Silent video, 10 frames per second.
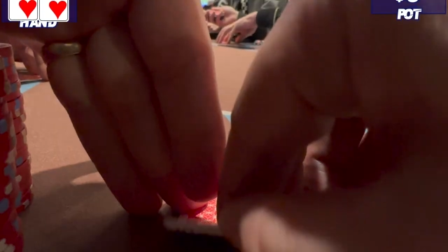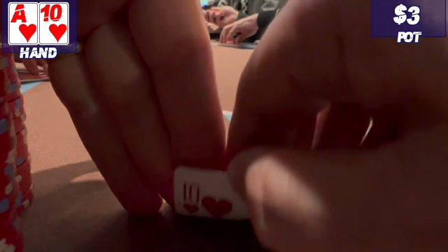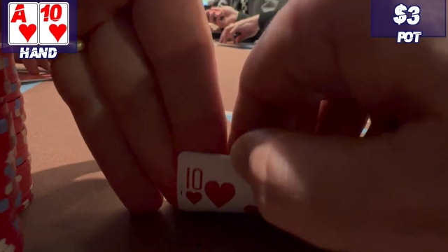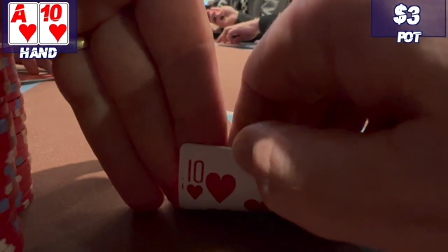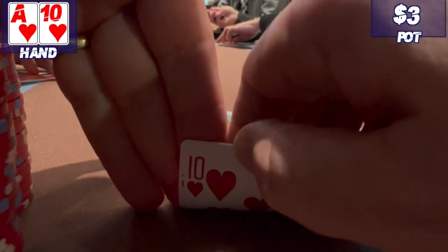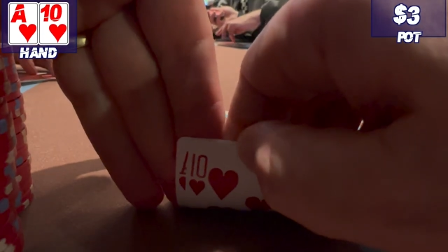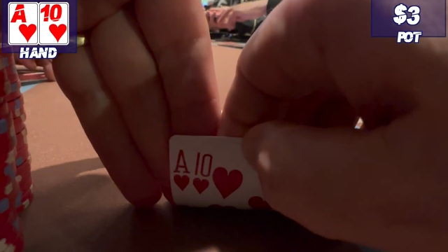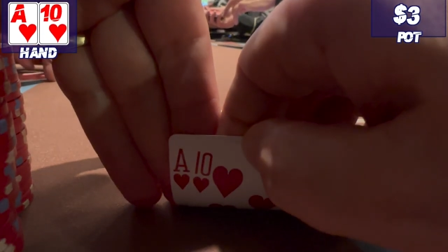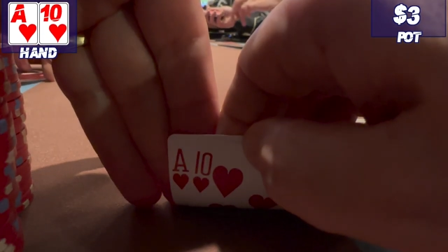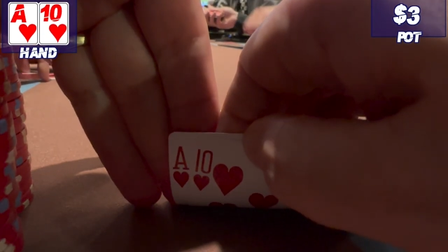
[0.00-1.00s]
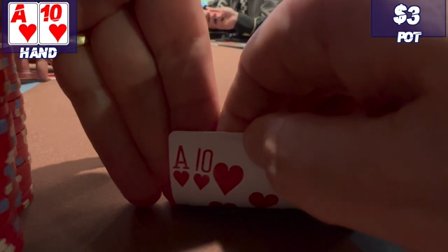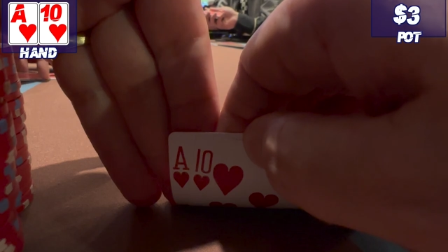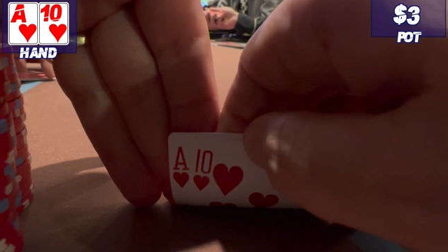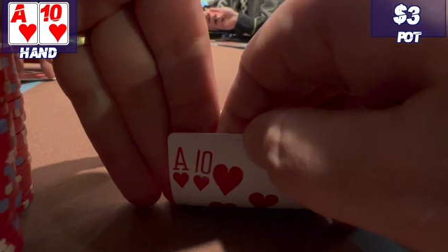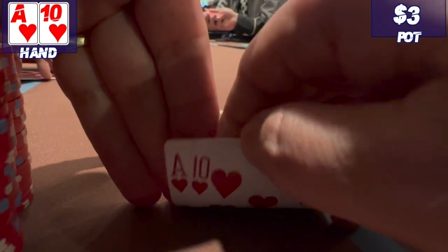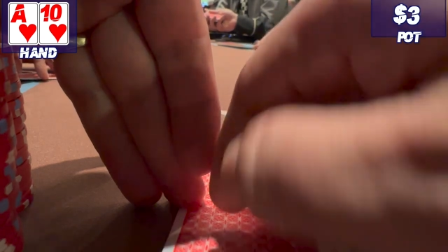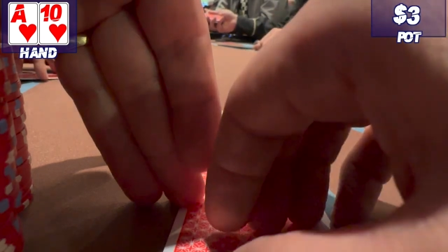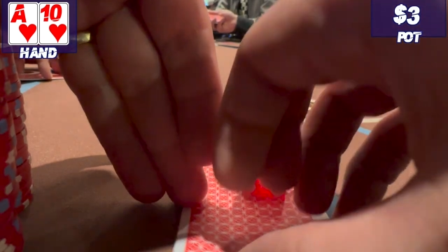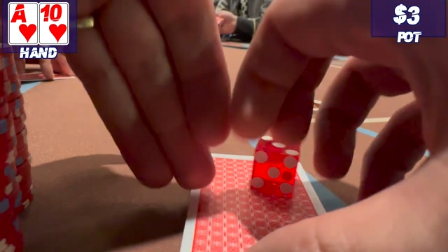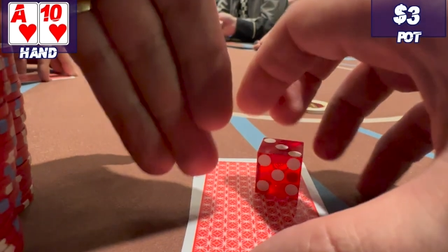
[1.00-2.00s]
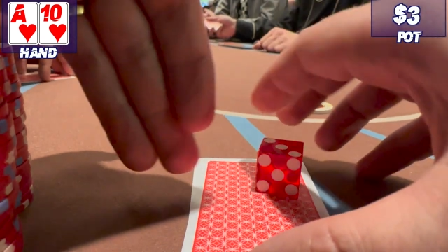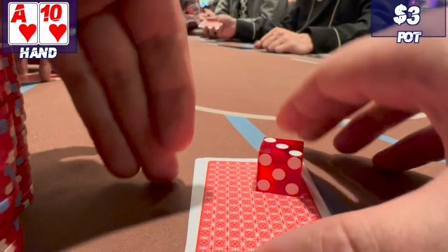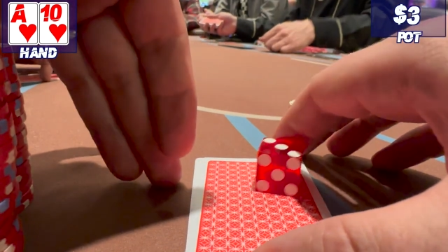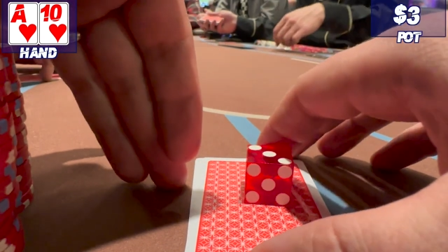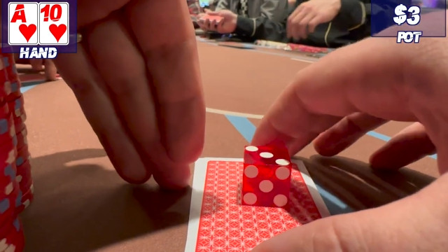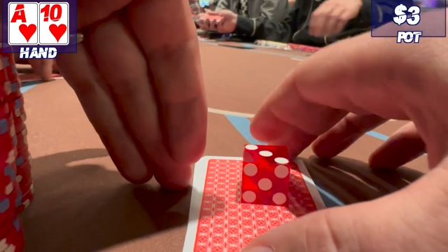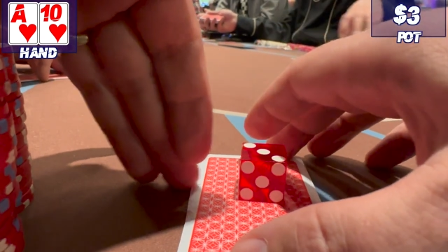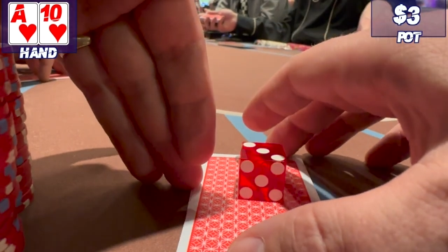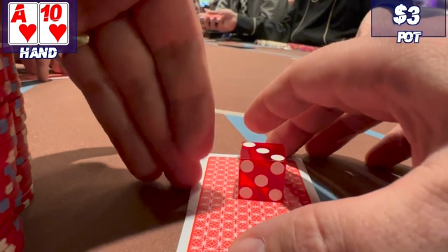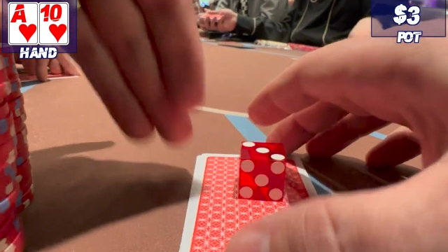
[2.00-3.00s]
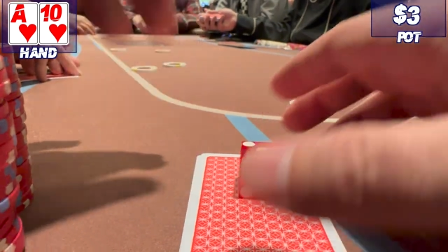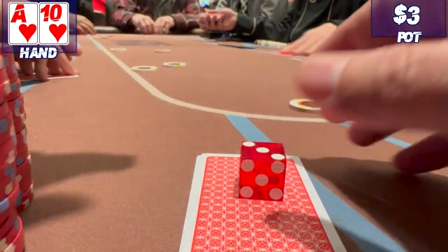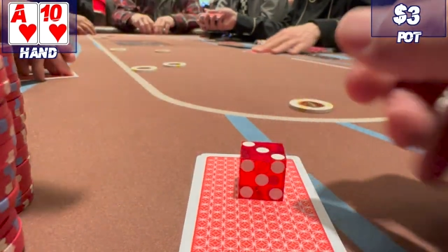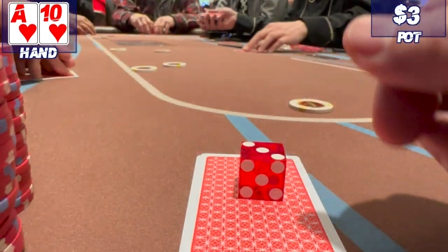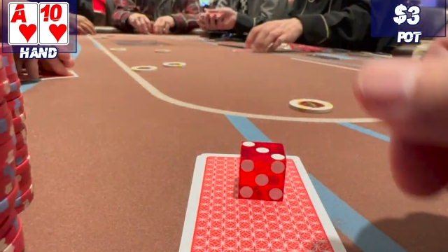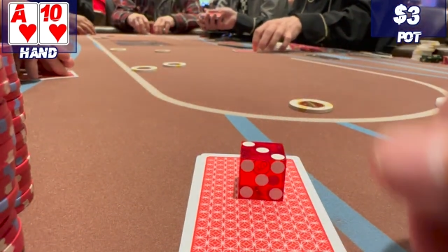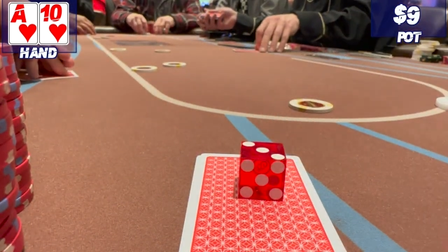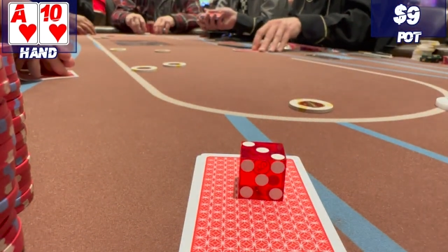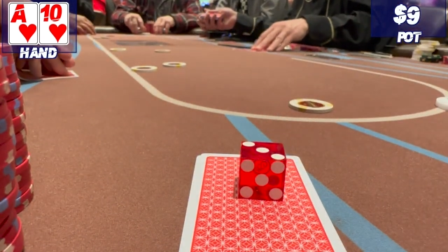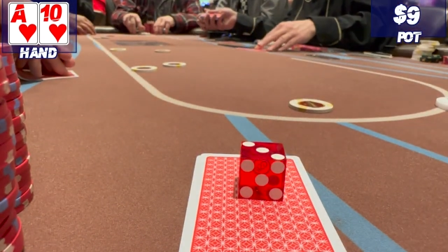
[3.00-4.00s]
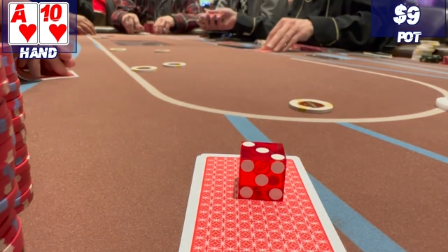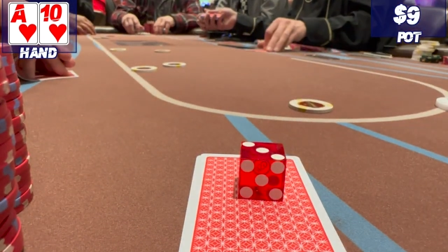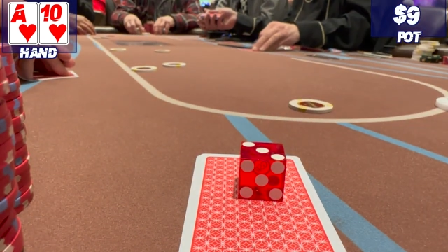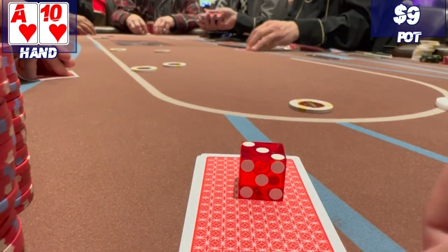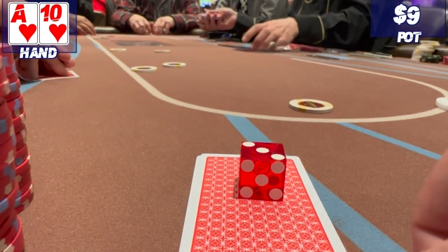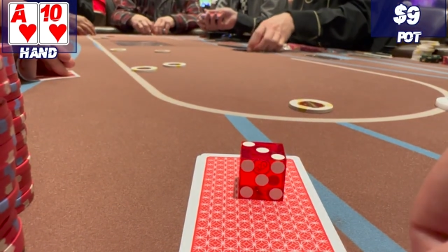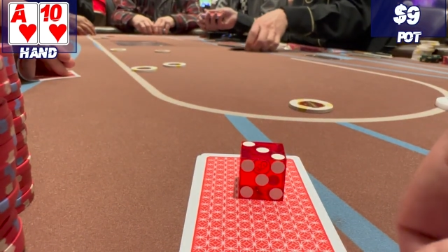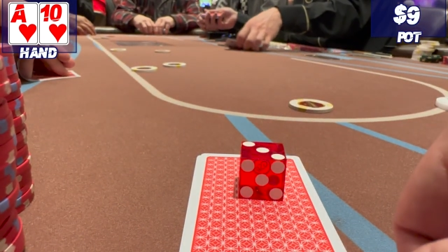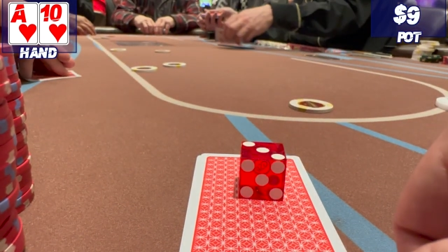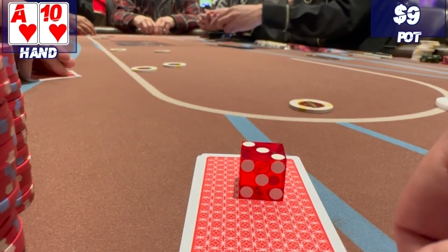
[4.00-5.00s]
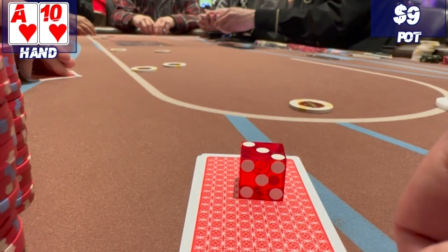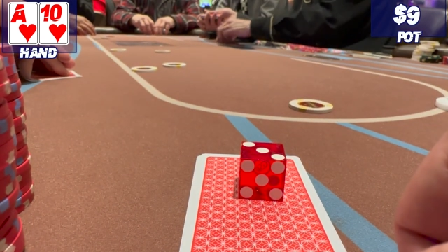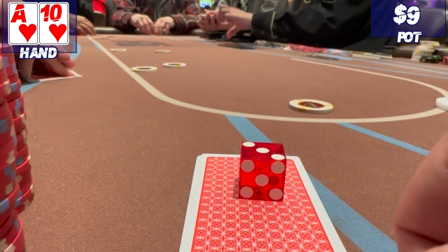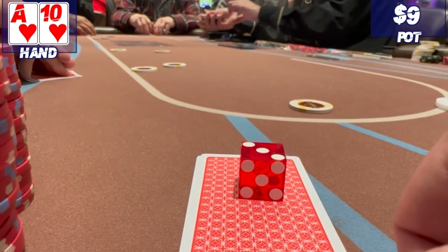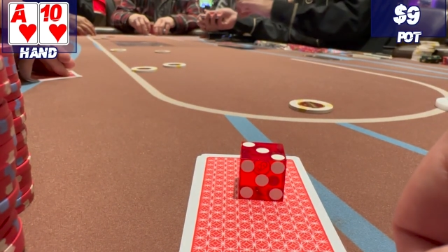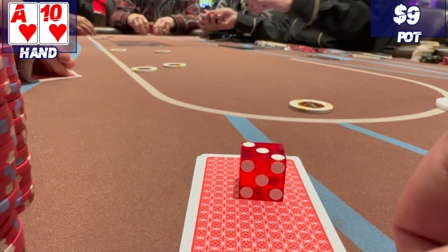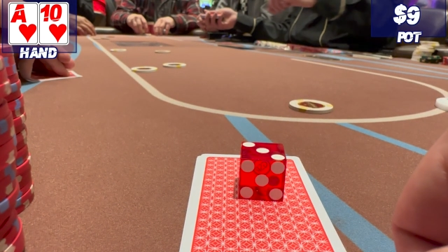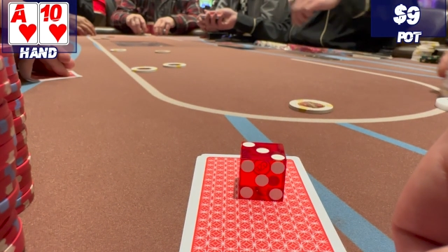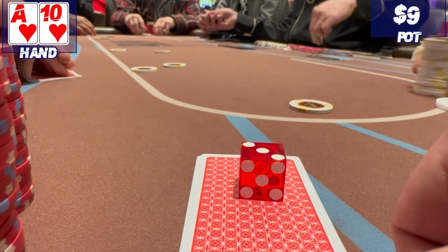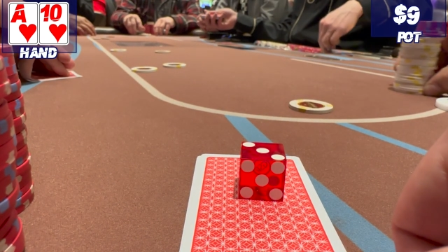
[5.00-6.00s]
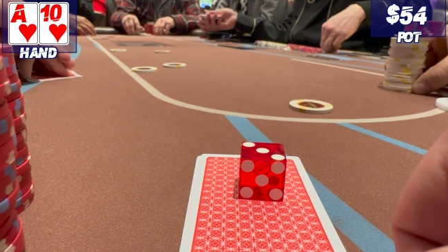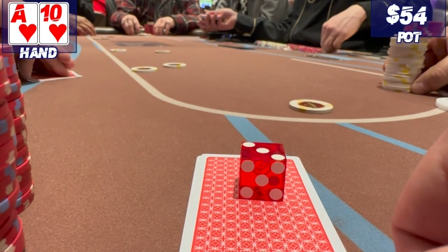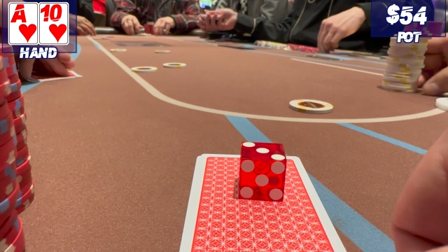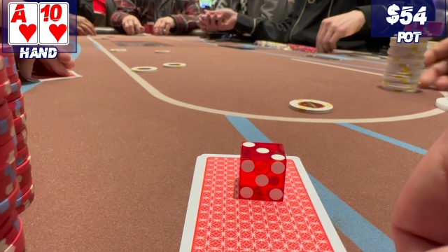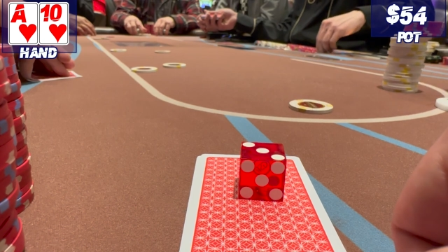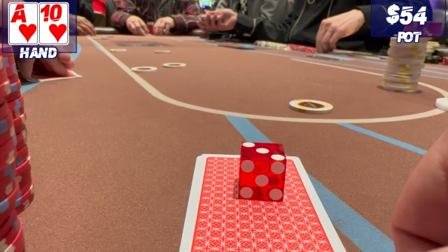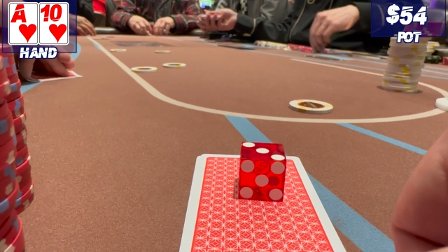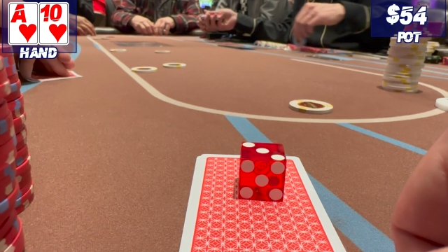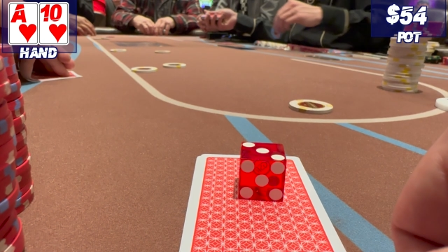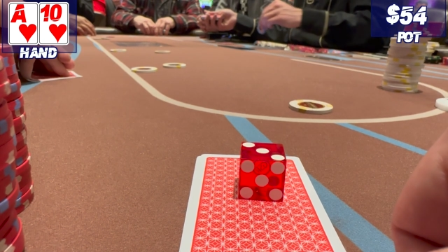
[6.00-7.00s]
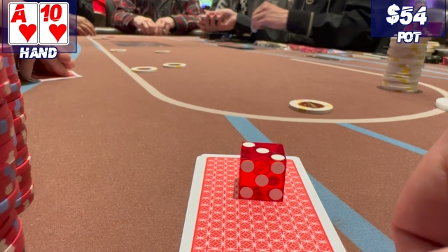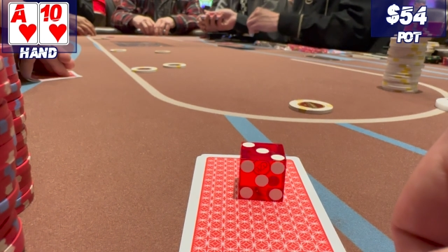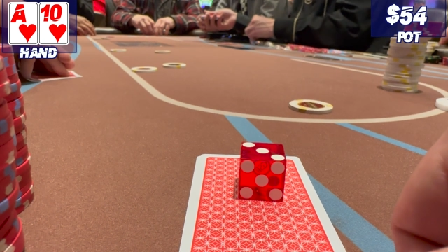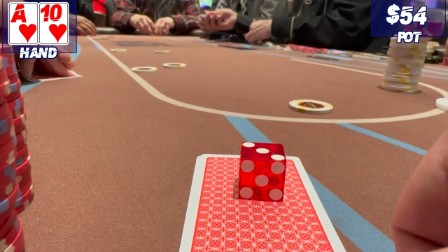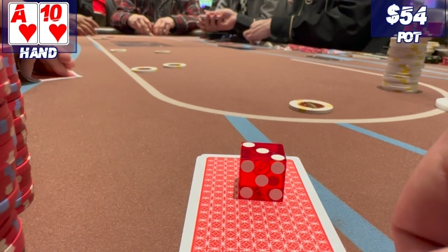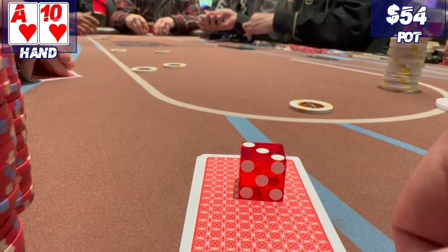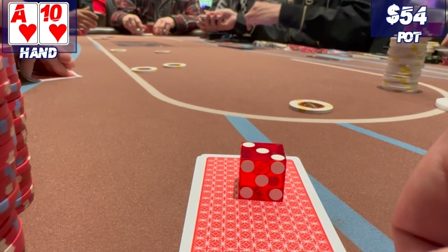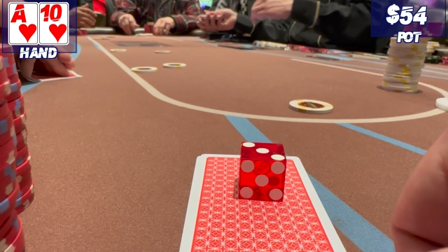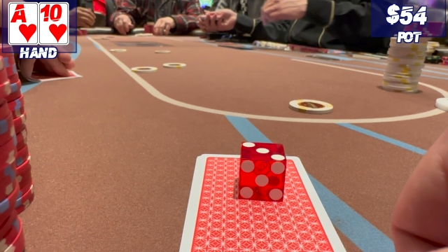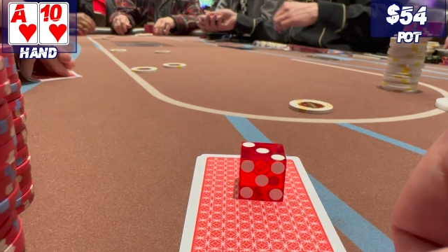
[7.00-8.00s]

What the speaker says: [unreadable: no face in view]